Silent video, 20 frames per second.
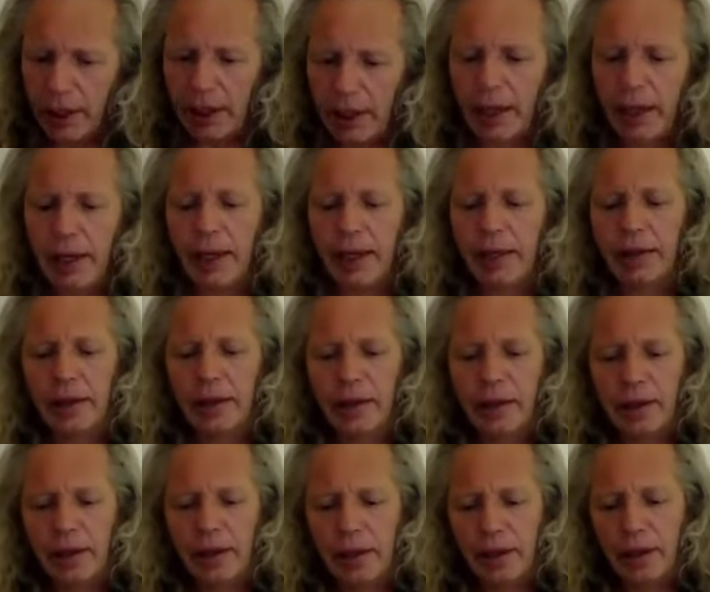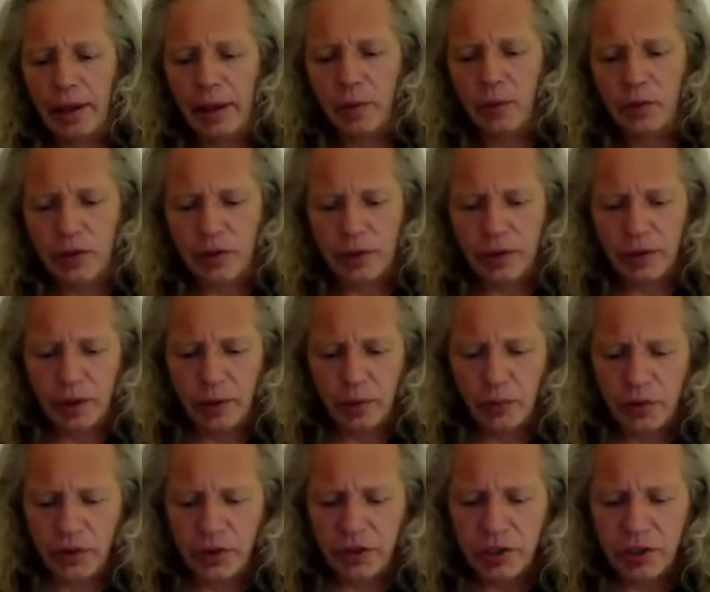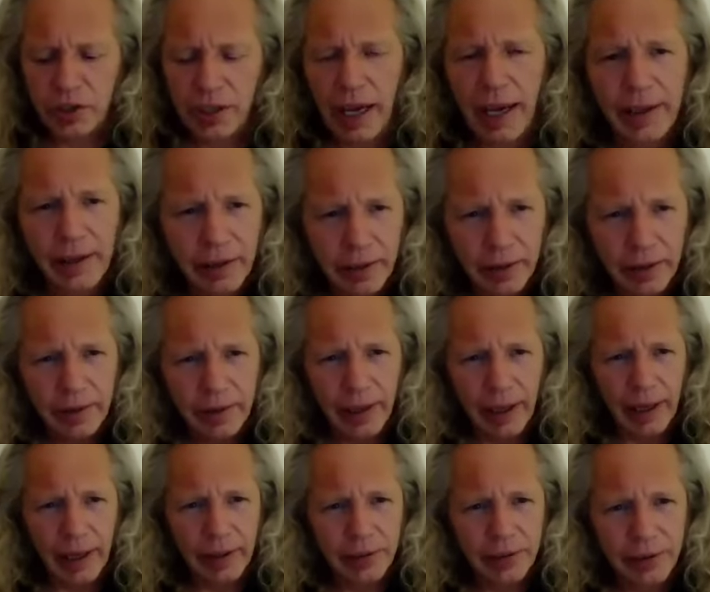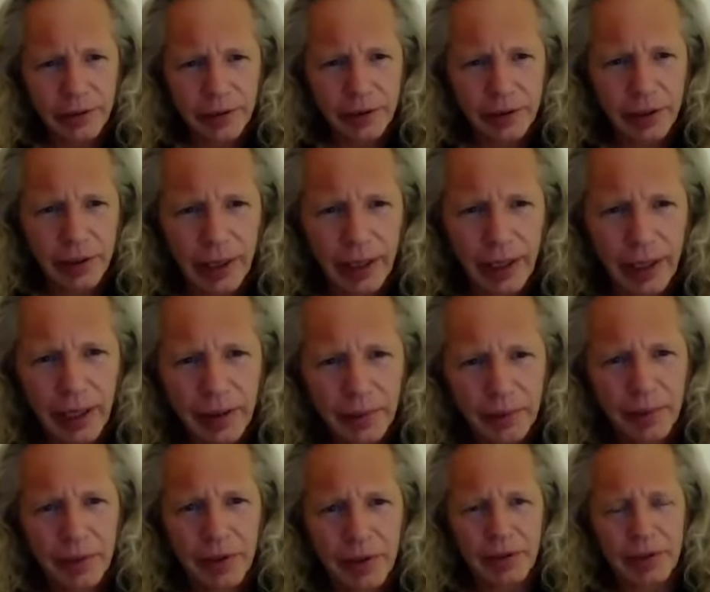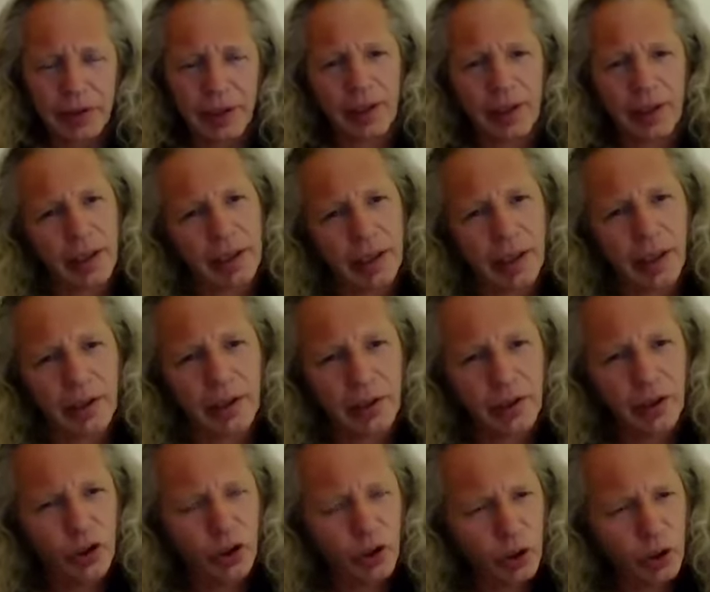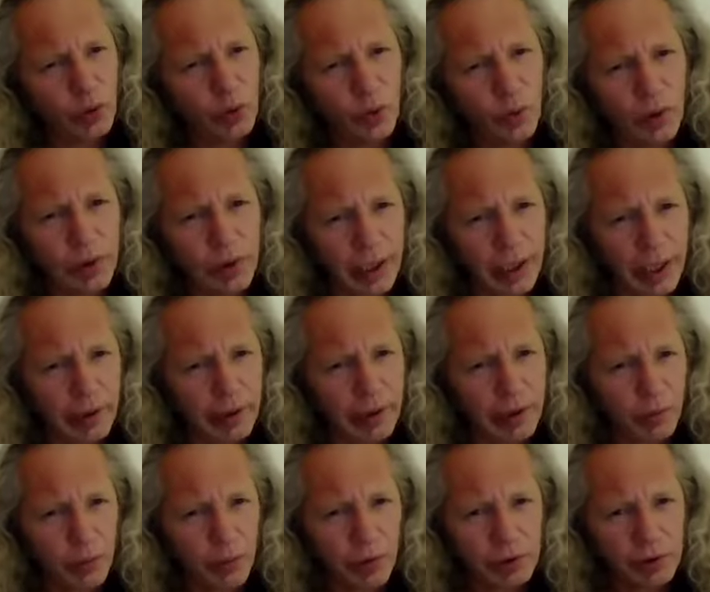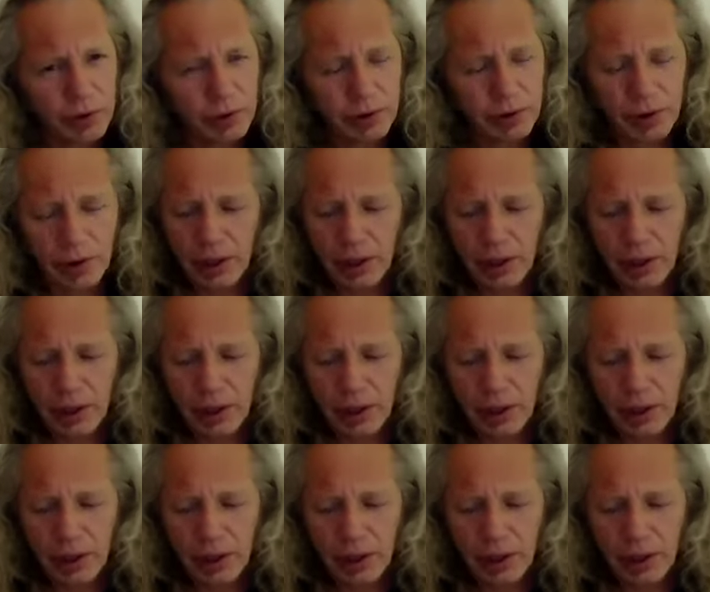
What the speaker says: And I was sad at that, to see that, because I kind of knew what the outcome was.